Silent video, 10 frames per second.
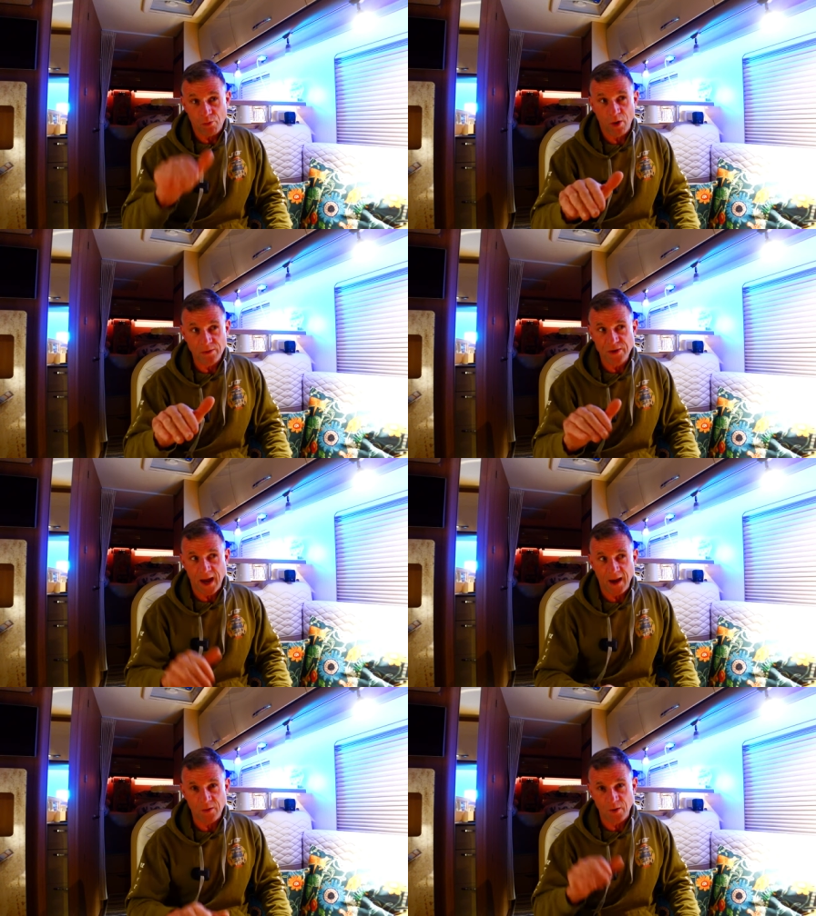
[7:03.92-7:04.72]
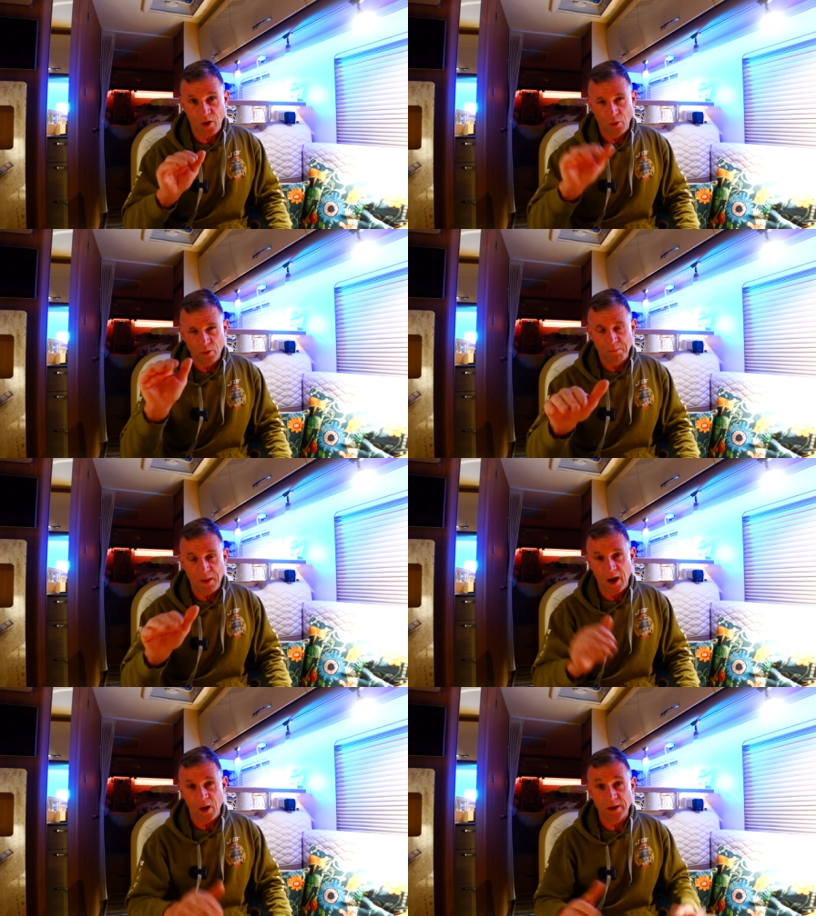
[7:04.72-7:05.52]
run down on the
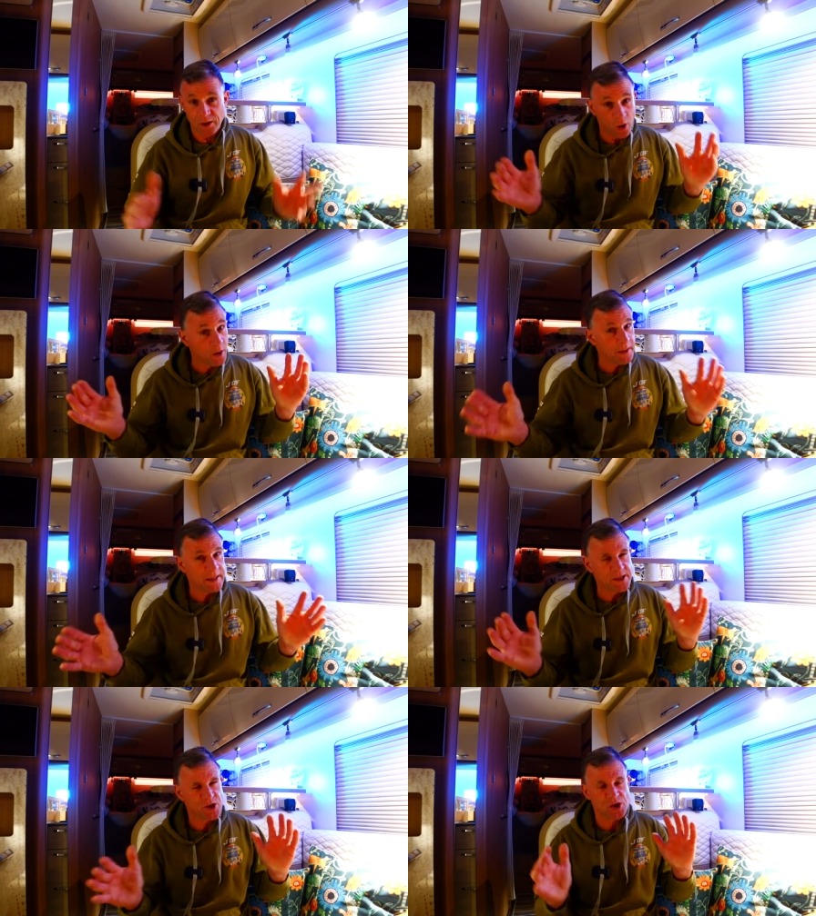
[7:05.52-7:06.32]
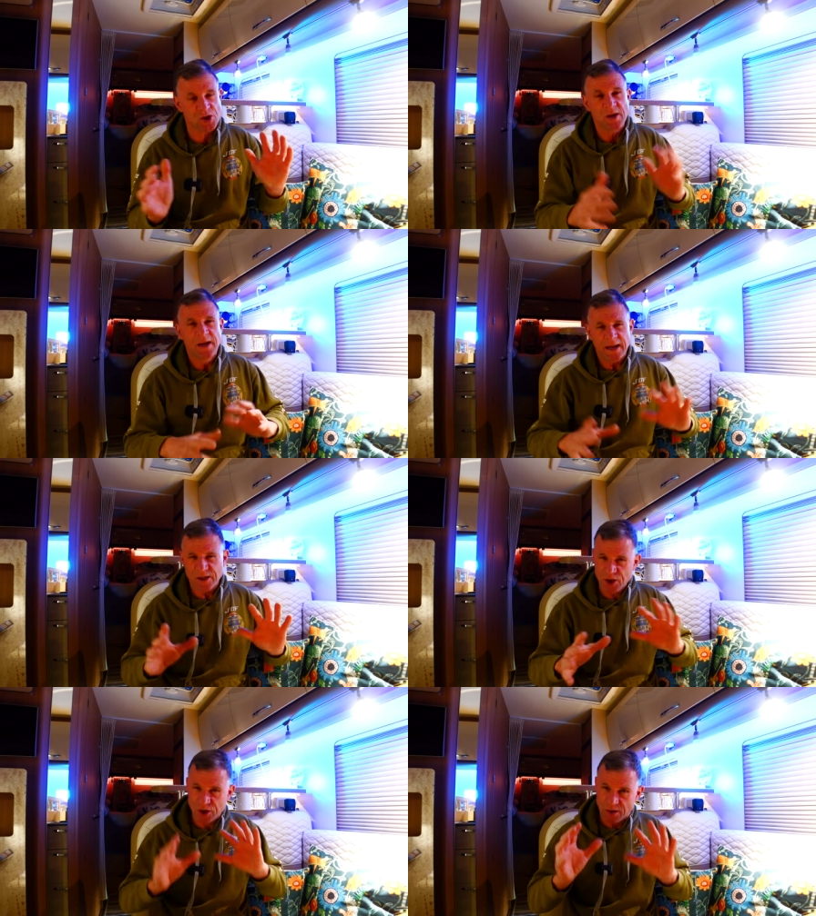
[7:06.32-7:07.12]
boat, you know what I mean? It's just,
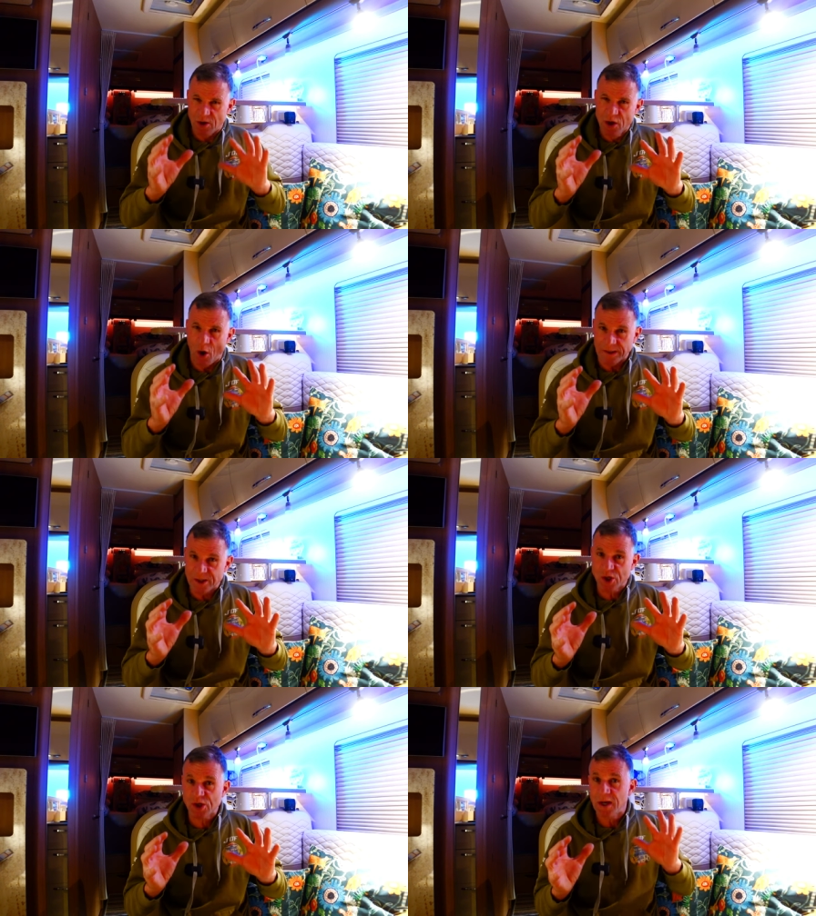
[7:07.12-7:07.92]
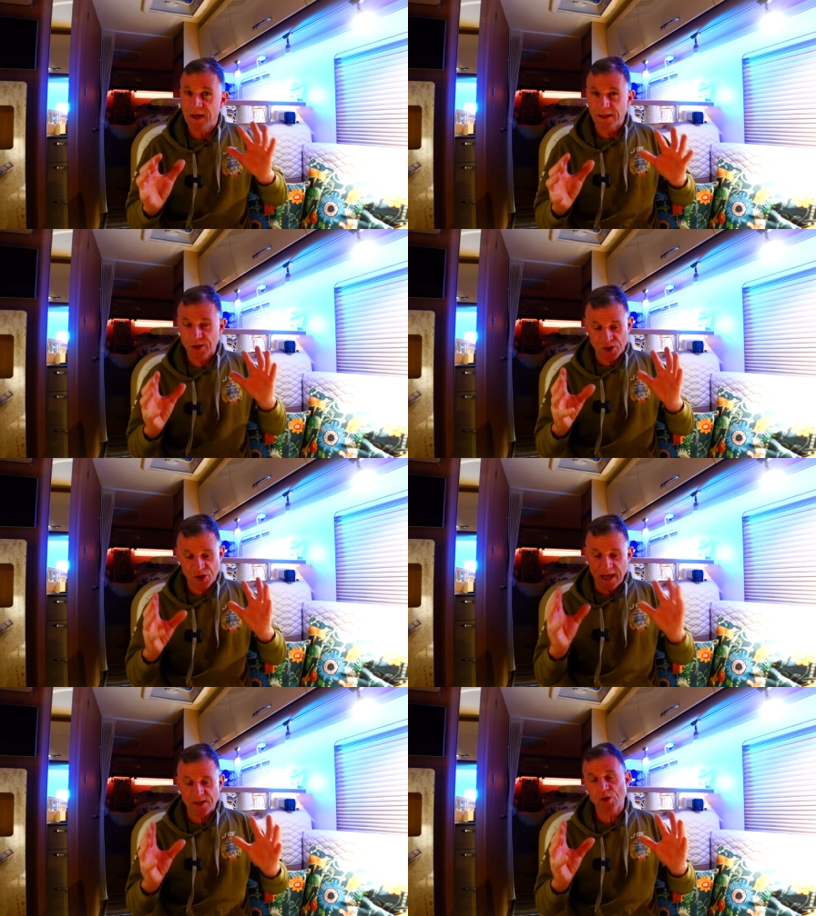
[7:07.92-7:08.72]
it's just nice. It just
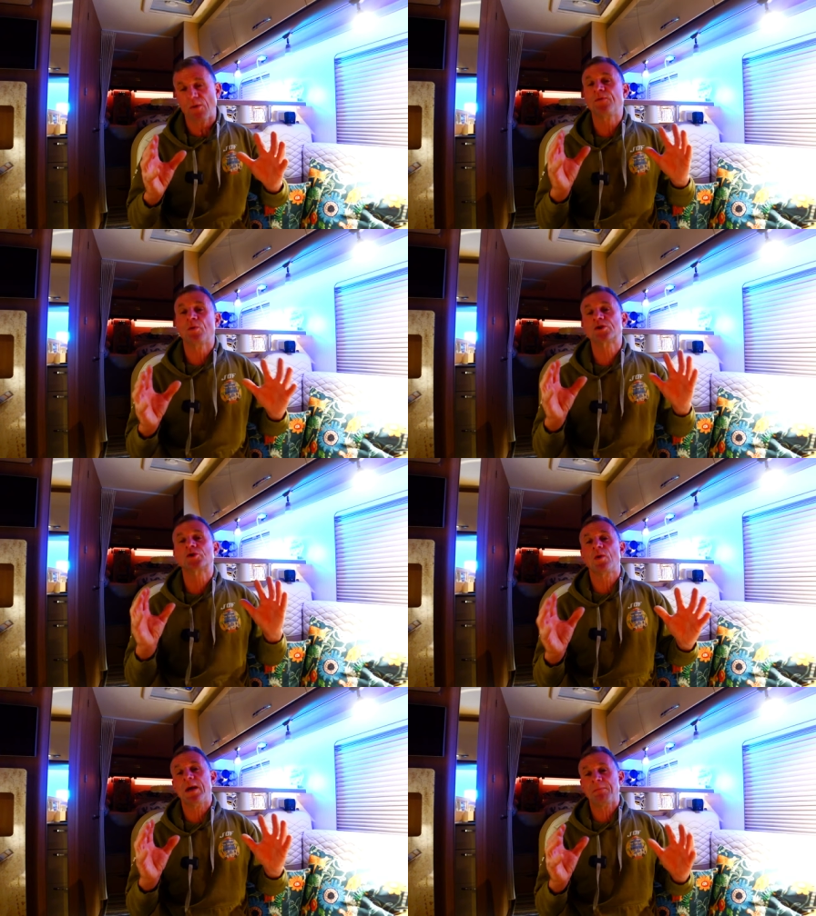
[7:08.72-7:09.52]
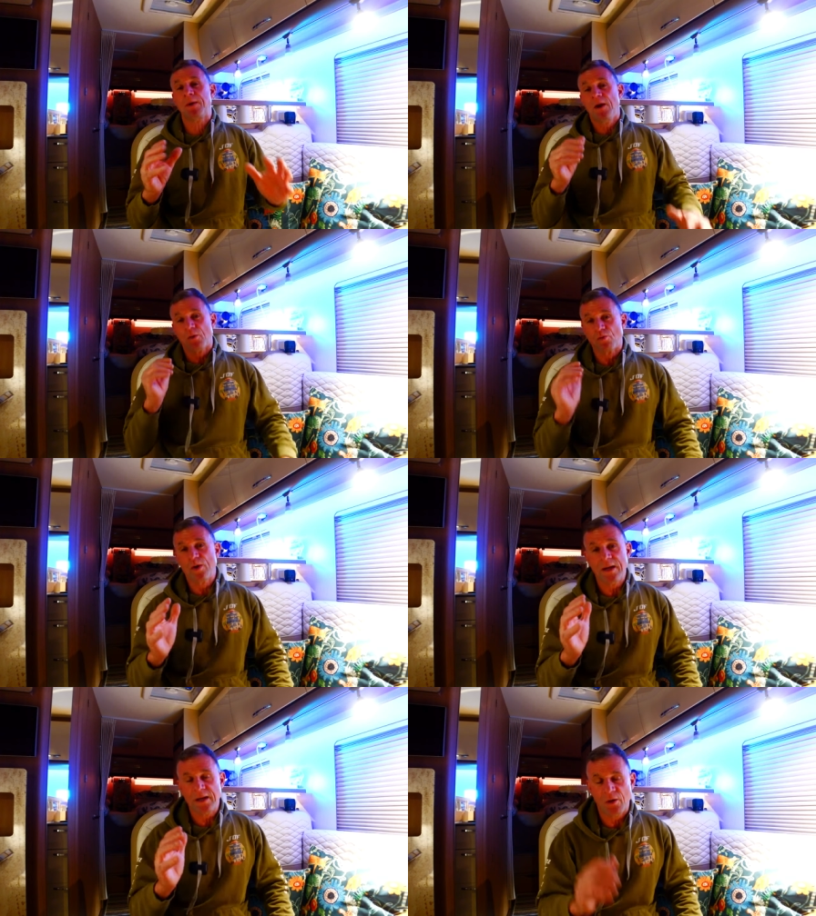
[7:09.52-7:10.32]
sets off your trip
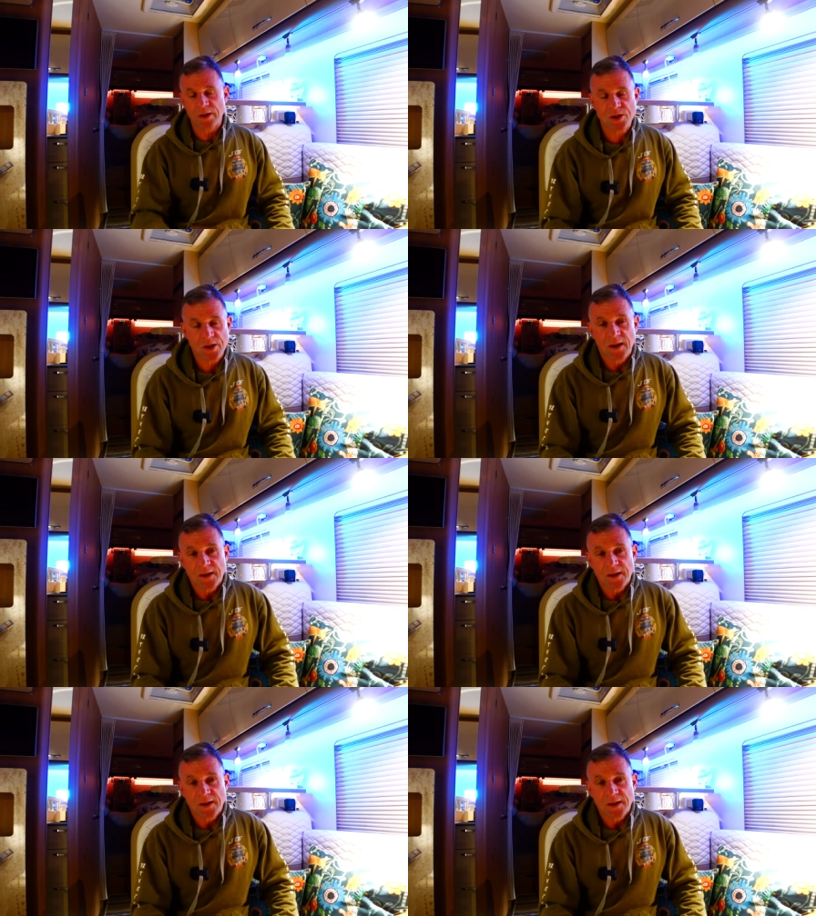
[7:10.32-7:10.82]
really nice.